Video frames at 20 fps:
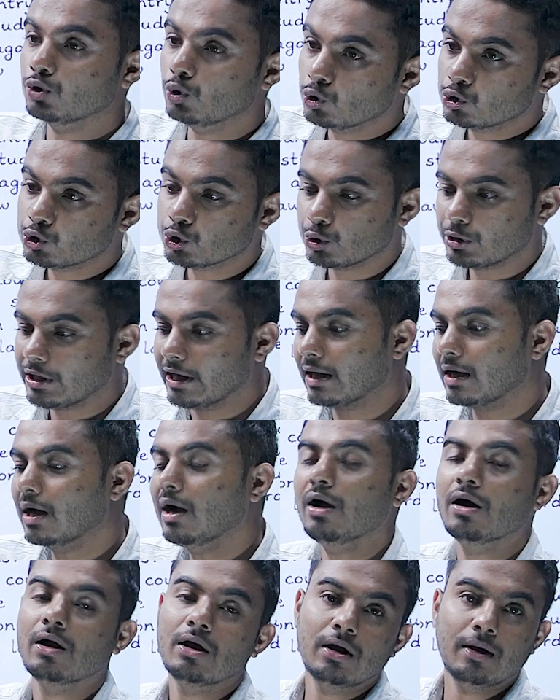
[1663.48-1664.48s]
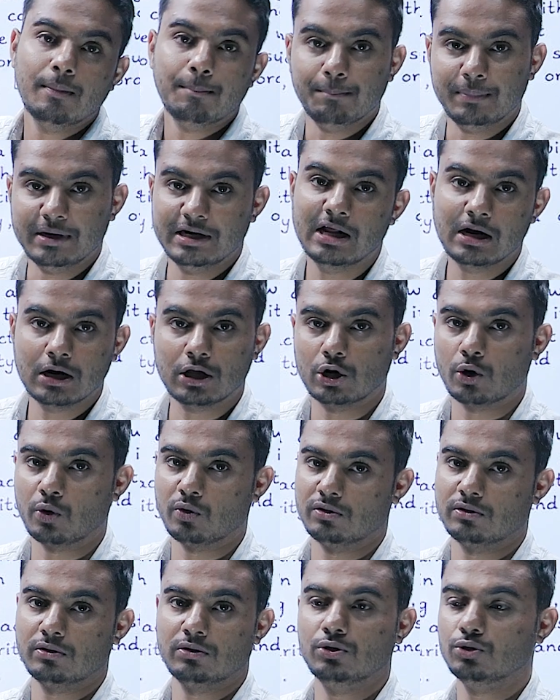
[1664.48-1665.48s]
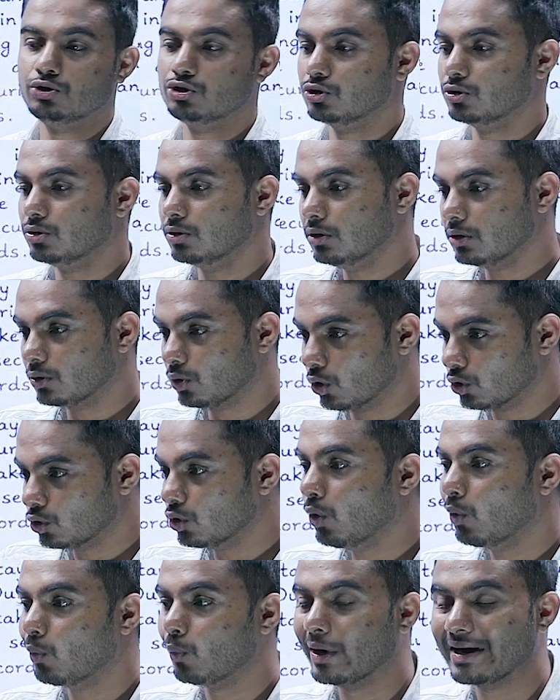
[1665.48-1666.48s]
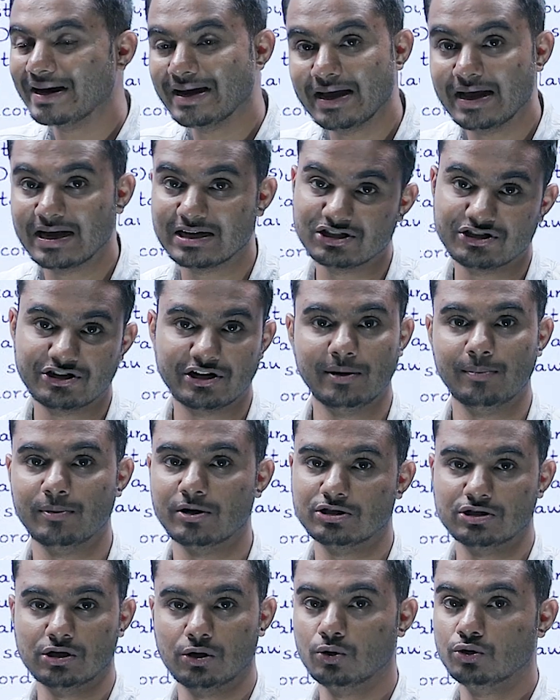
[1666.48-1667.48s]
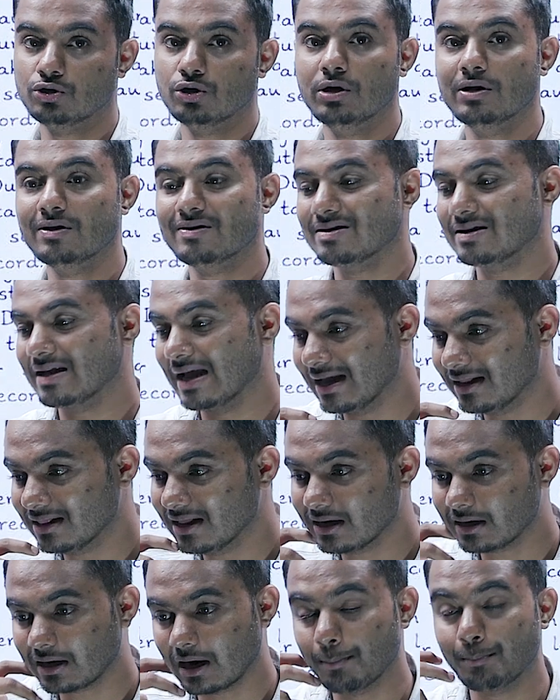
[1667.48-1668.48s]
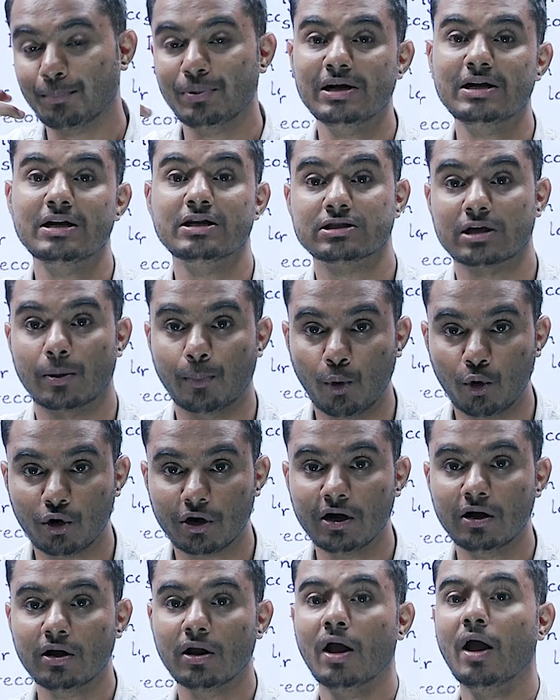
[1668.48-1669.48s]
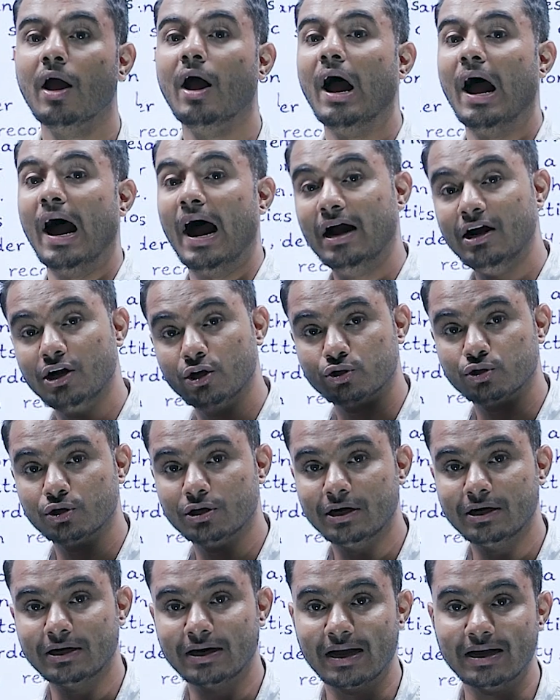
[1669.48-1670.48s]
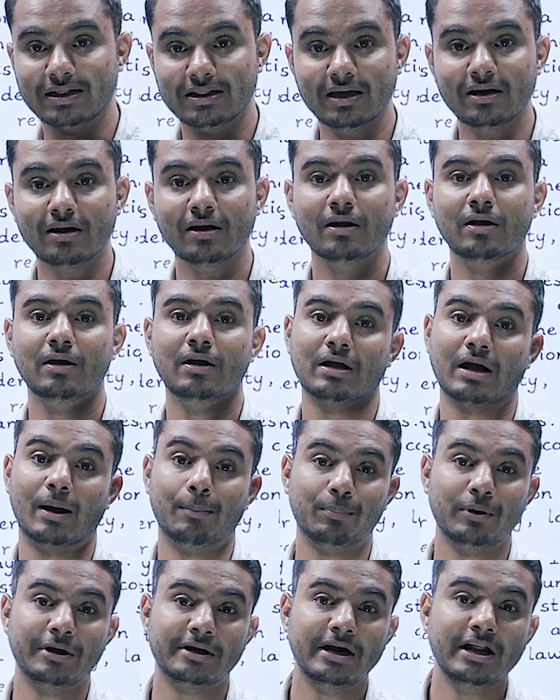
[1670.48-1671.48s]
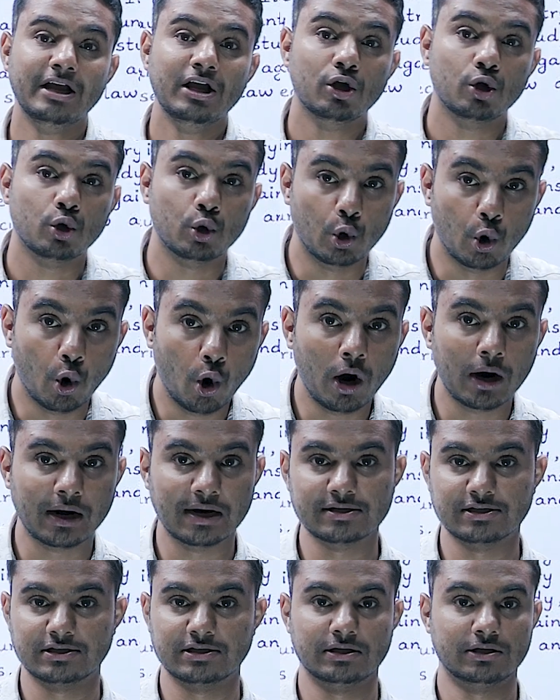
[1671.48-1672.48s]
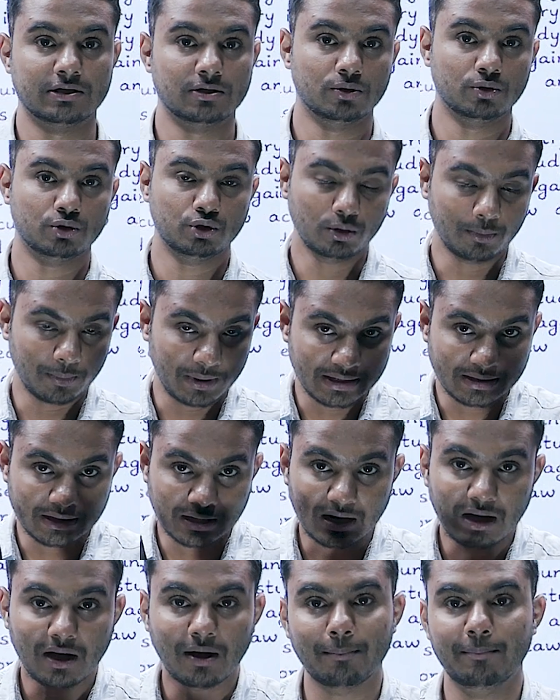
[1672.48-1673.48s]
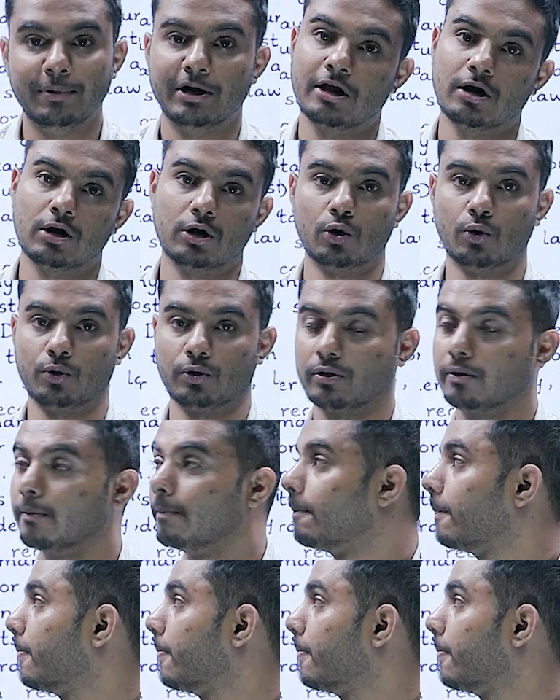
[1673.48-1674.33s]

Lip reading: you should take a middle ground. You shouldn't go to one extreme nature. You shouldn't either completely support it, and you shouldn't either completely go against it. You should maintain a middle ground.